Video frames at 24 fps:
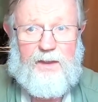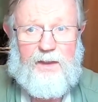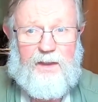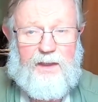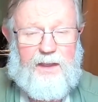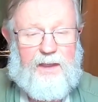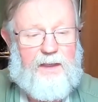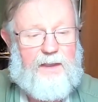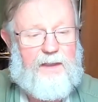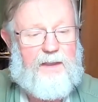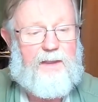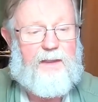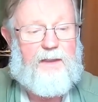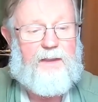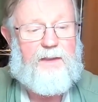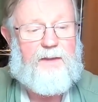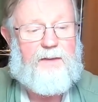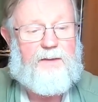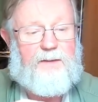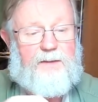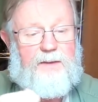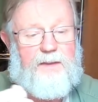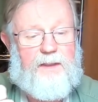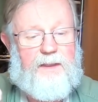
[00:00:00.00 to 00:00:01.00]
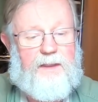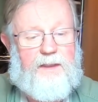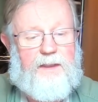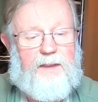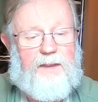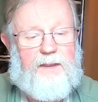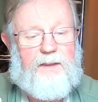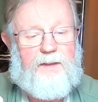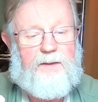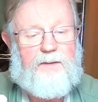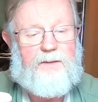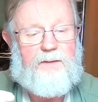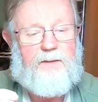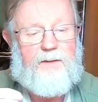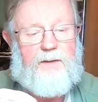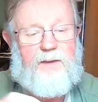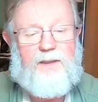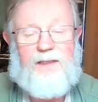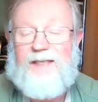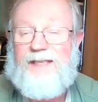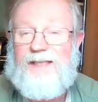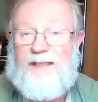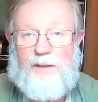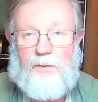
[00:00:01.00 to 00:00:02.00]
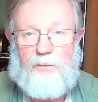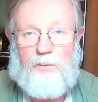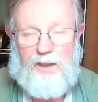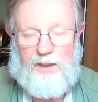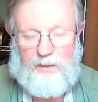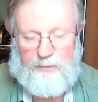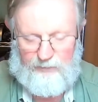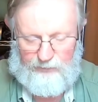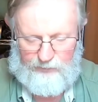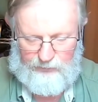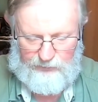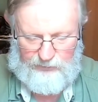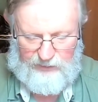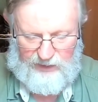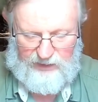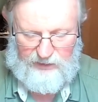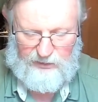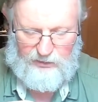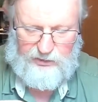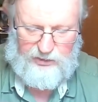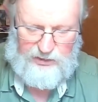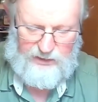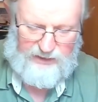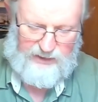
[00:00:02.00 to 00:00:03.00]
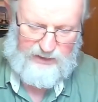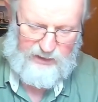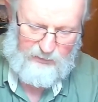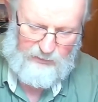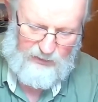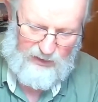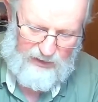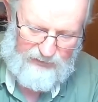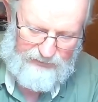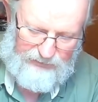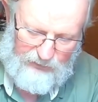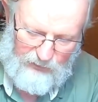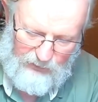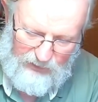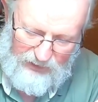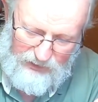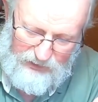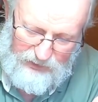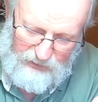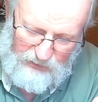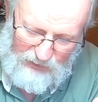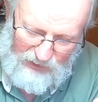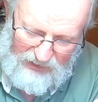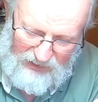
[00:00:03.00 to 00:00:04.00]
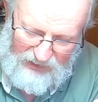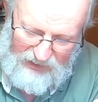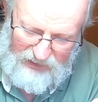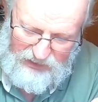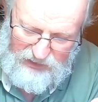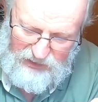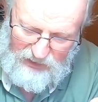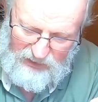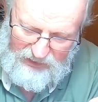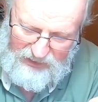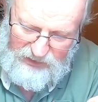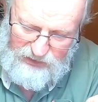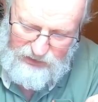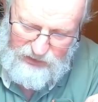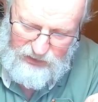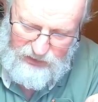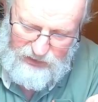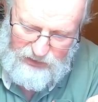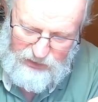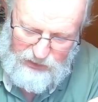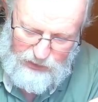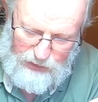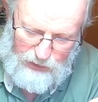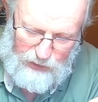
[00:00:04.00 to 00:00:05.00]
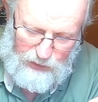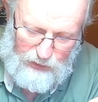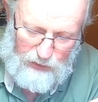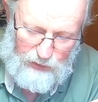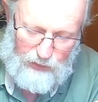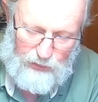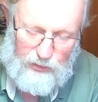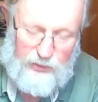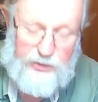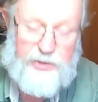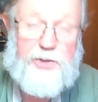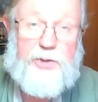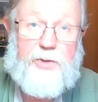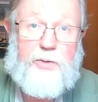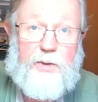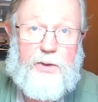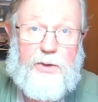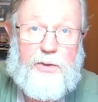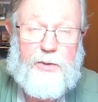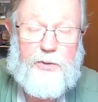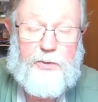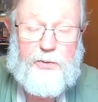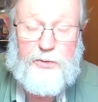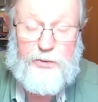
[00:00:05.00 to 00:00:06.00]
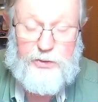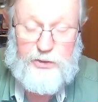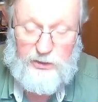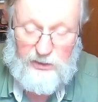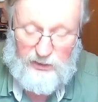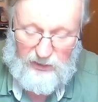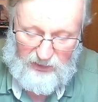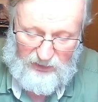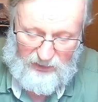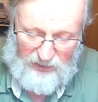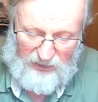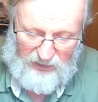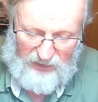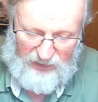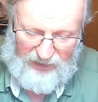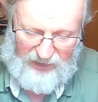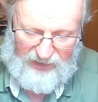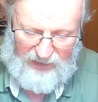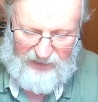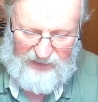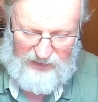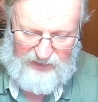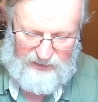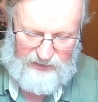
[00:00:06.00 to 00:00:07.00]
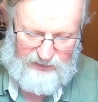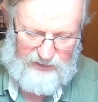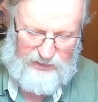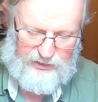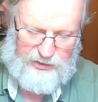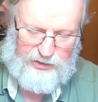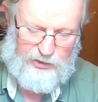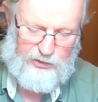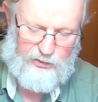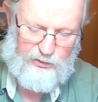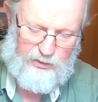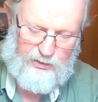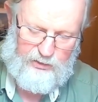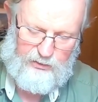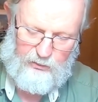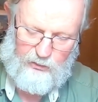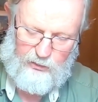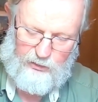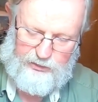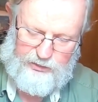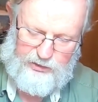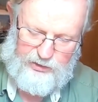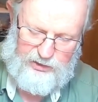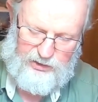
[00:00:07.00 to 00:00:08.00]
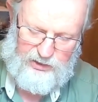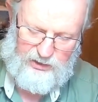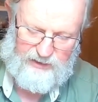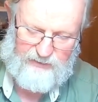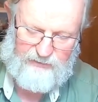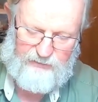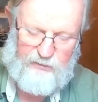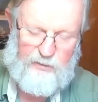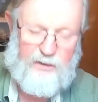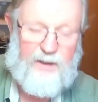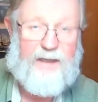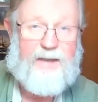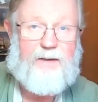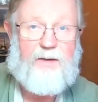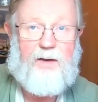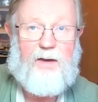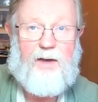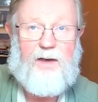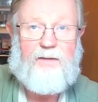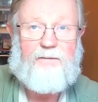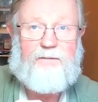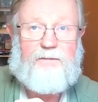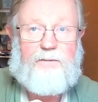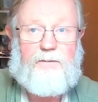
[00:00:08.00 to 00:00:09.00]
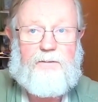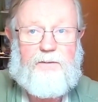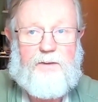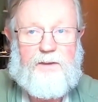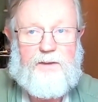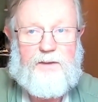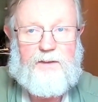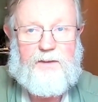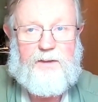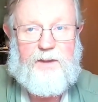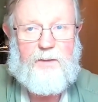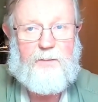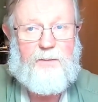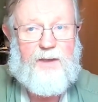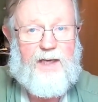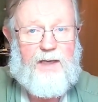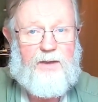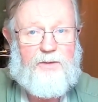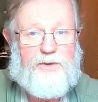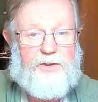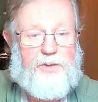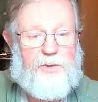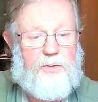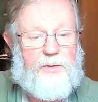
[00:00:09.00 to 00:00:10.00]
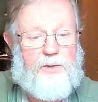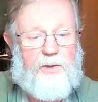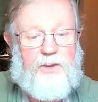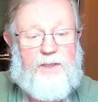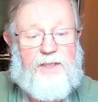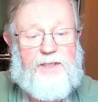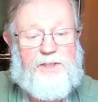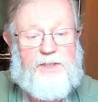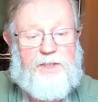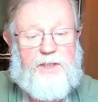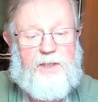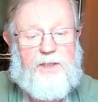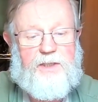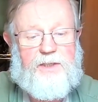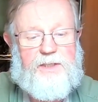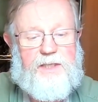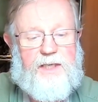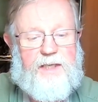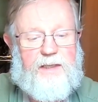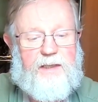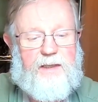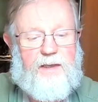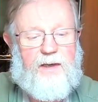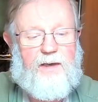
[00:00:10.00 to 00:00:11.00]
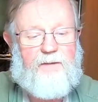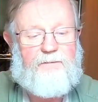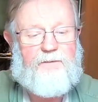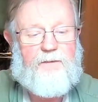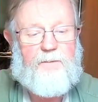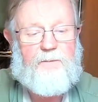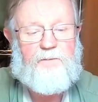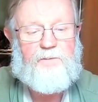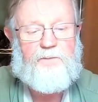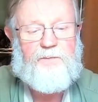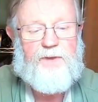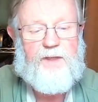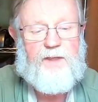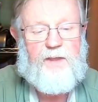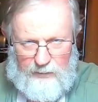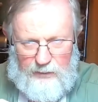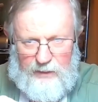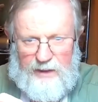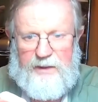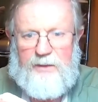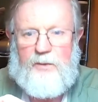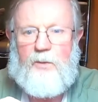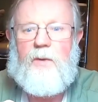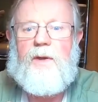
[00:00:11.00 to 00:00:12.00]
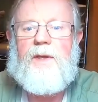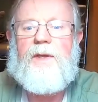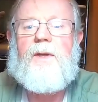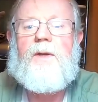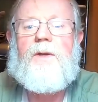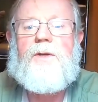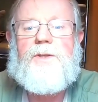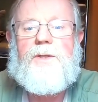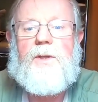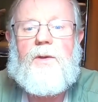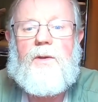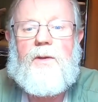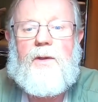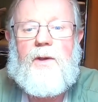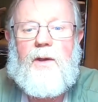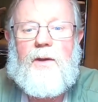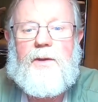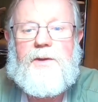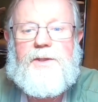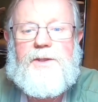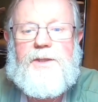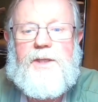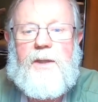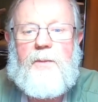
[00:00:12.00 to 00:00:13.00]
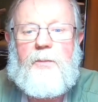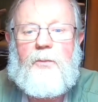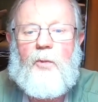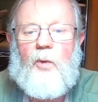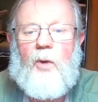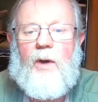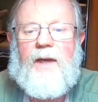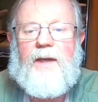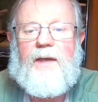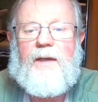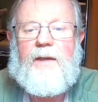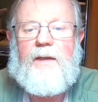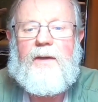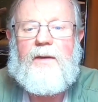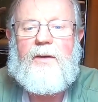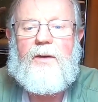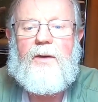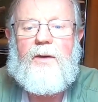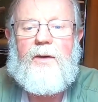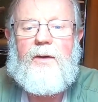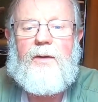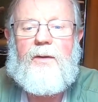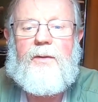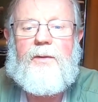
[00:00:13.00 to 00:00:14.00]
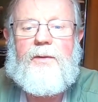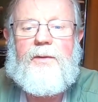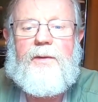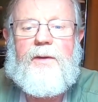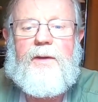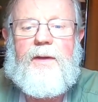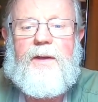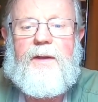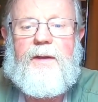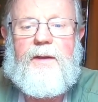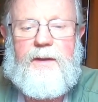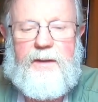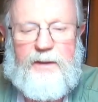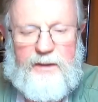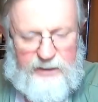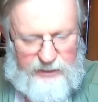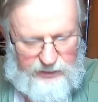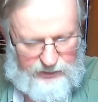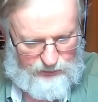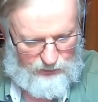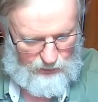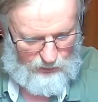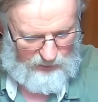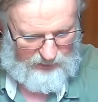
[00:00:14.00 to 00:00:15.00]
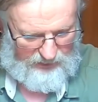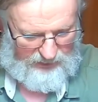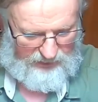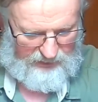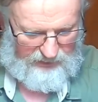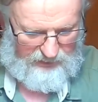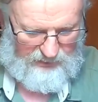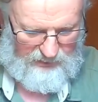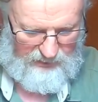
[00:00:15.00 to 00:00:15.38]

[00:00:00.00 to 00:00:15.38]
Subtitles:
and clean them up. They usually come off the rails pretty easily, just 2 screws, and this unit will just lift right off and come out, so they're easy to take off. By the way, there's a little tip right here that is what